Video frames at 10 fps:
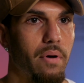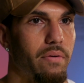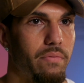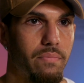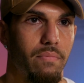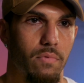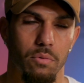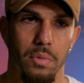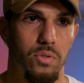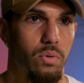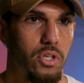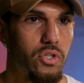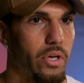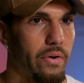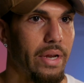I'd almost want to
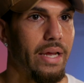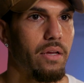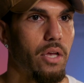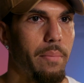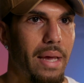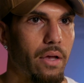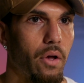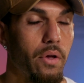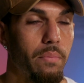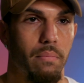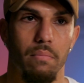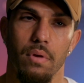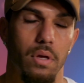turn around and go back home.